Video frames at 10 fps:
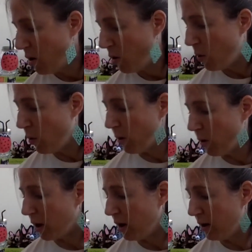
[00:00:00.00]

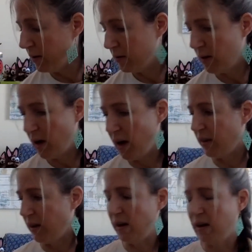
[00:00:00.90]
Or I
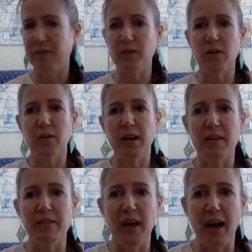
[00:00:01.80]
thought if you don't
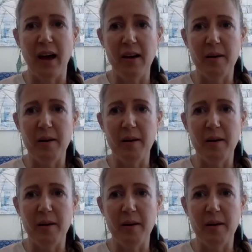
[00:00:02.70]
have that,